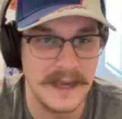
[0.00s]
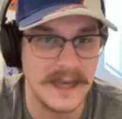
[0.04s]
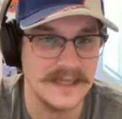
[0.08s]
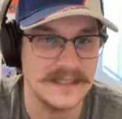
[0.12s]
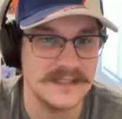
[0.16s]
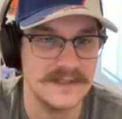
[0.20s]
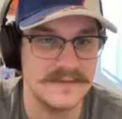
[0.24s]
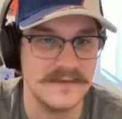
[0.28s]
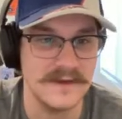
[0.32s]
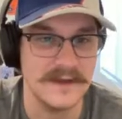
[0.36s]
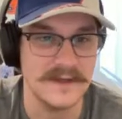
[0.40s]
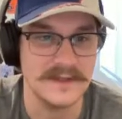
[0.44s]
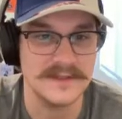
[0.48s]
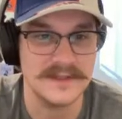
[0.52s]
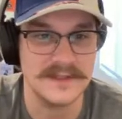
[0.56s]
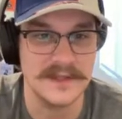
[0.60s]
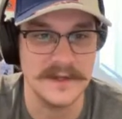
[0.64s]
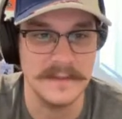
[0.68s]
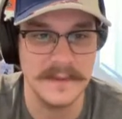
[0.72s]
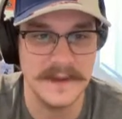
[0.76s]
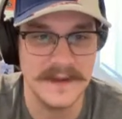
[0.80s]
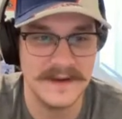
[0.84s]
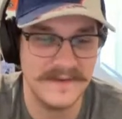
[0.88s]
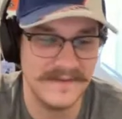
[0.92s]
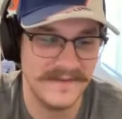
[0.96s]
I just feel
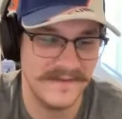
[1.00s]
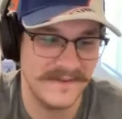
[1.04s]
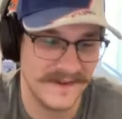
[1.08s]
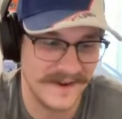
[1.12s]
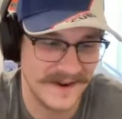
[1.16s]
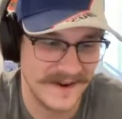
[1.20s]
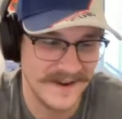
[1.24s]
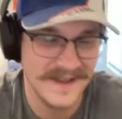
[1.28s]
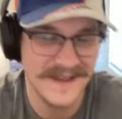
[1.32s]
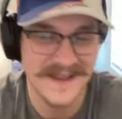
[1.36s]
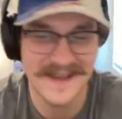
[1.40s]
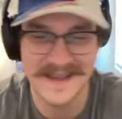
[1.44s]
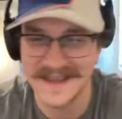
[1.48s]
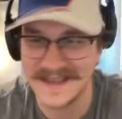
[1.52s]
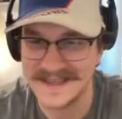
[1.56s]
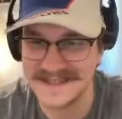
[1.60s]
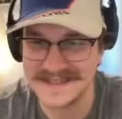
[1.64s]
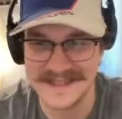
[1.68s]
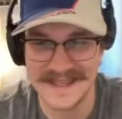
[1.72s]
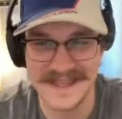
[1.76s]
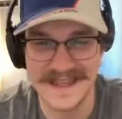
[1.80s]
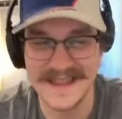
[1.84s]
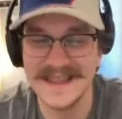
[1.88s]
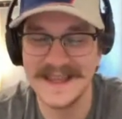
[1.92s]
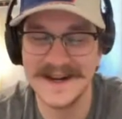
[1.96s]
stupid for
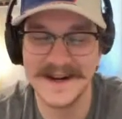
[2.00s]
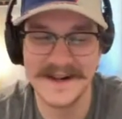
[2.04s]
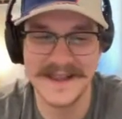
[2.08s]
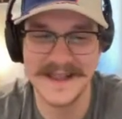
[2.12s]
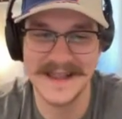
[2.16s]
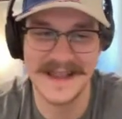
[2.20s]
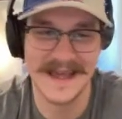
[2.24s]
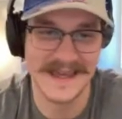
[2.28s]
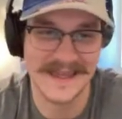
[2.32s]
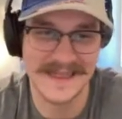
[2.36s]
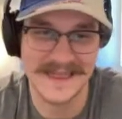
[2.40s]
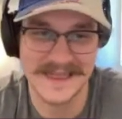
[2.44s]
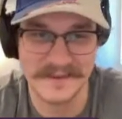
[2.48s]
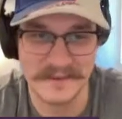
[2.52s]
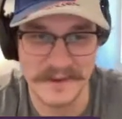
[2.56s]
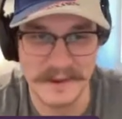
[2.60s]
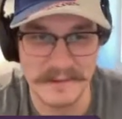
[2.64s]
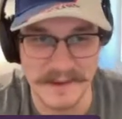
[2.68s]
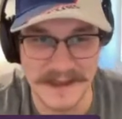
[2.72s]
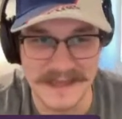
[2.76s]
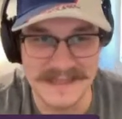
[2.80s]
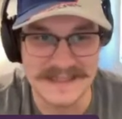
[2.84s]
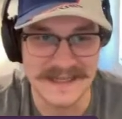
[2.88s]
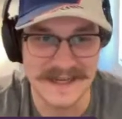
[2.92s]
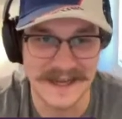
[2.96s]
because literally like
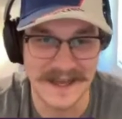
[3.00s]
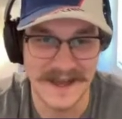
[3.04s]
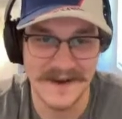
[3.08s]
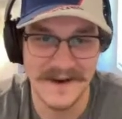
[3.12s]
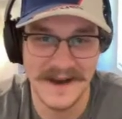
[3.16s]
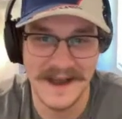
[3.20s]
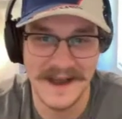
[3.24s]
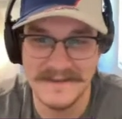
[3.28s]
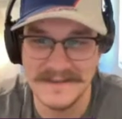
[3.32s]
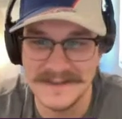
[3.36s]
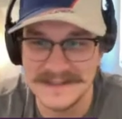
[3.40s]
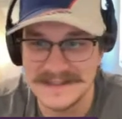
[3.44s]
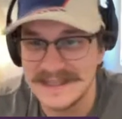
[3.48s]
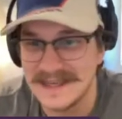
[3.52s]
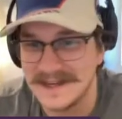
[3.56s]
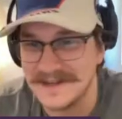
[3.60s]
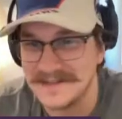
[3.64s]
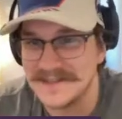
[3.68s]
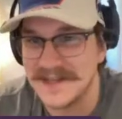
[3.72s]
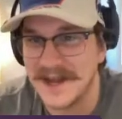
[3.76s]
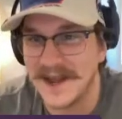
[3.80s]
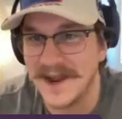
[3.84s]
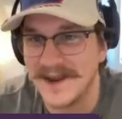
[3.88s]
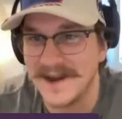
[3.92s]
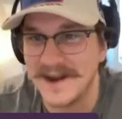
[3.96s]
3 weeks ago I was
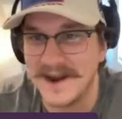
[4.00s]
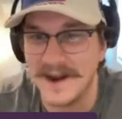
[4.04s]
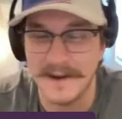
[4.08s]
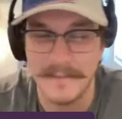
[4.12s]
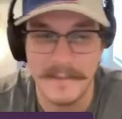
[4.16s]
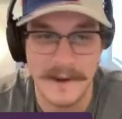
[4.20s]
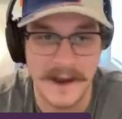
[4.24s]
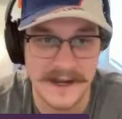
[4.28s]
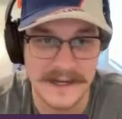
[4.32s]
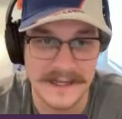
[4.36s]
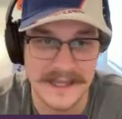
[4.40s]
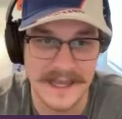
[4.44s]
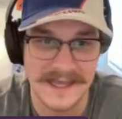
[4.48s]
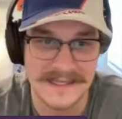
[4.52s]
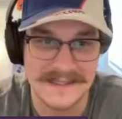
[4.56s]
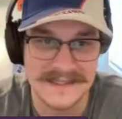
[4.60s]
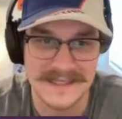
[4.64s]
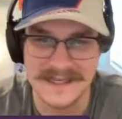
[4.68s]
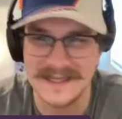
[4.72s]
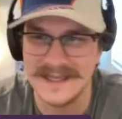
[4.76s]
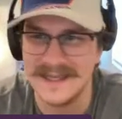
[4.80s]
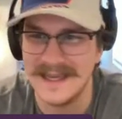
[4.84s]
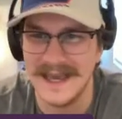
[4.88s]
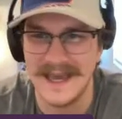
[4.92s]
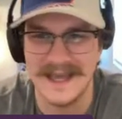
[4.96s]
talking on a podcast
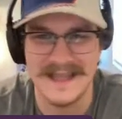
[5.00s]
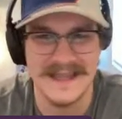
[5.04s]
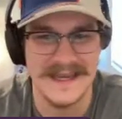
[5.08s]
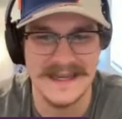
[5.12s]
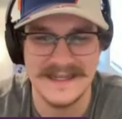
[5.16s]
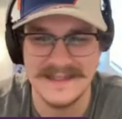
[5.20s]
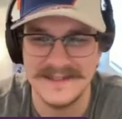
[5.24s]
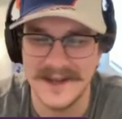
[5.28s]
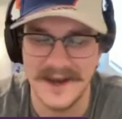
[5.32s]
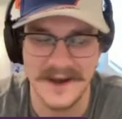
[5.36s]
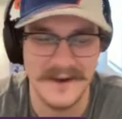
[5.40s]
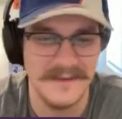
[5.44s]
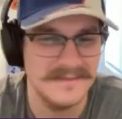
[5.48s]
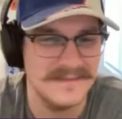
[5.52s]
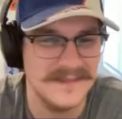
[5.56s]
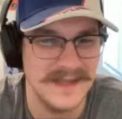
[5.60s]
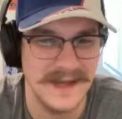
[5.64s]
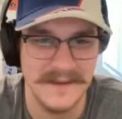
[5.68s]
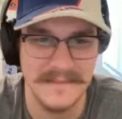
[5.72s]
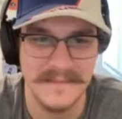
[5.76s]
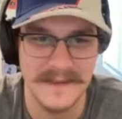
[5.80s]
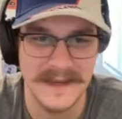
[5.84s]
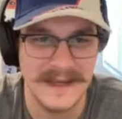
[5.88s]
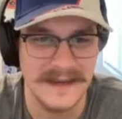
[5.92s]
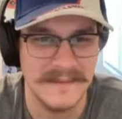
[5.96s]
like, yeah, like don't
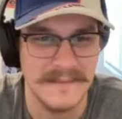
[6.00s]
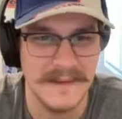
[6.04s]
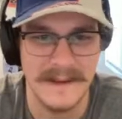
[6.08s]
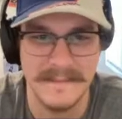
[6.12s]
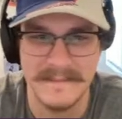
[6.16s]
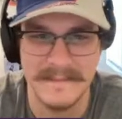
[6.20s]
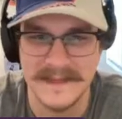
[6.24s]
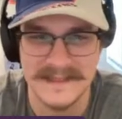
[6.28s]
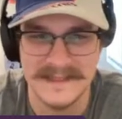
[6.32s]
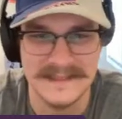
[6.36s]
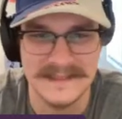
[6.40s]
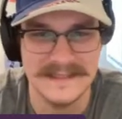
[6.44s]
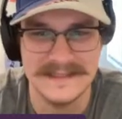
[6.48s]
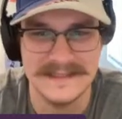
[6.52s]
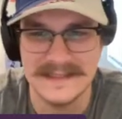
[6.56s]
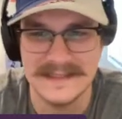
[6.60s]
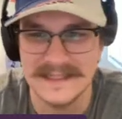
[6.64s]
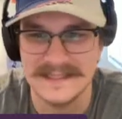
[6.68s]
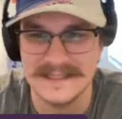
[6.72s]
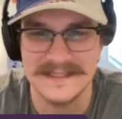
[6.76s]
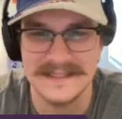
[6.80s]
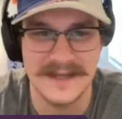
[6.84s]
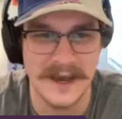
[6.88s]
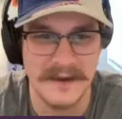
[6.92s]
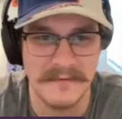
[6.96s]
pick him up. This
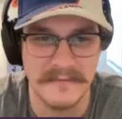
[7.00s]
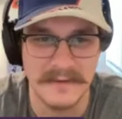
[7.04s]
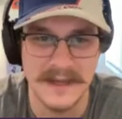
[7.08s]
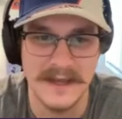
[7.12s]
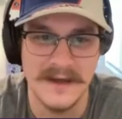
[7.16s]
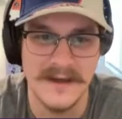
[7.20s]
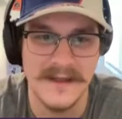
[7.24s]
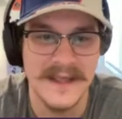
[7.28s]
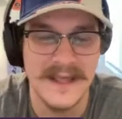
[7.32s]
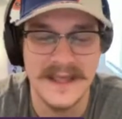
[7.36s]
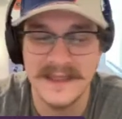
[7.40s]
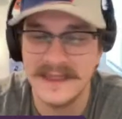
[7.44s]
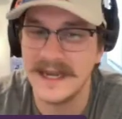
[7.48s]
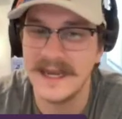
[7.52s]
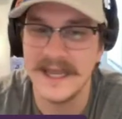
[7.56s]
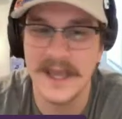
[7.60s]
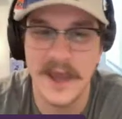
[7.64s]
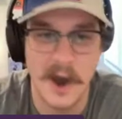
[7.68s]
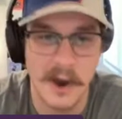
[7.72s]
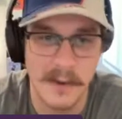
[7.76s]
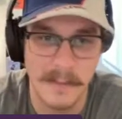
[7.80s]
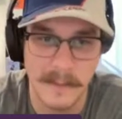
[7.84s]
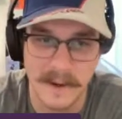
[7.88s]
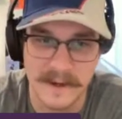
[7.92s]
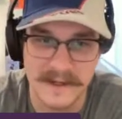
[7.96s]
is not real. Then he
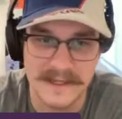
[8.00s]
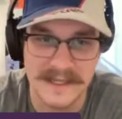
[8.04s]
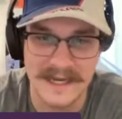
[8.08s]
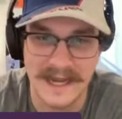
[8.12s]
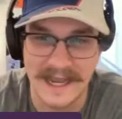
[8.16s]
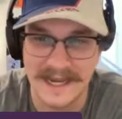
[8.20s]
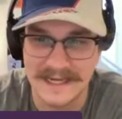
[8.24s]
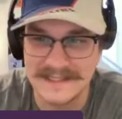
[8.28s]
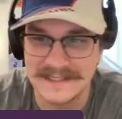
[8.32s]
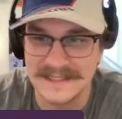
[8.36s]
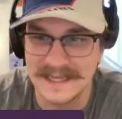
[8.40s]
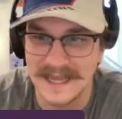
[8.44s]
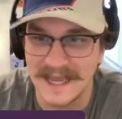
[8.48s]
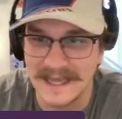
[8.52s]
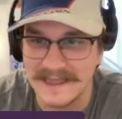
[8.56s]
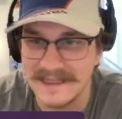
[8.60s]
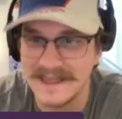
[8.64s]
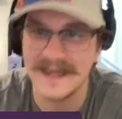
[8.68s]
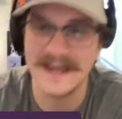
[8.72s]
homered the next day.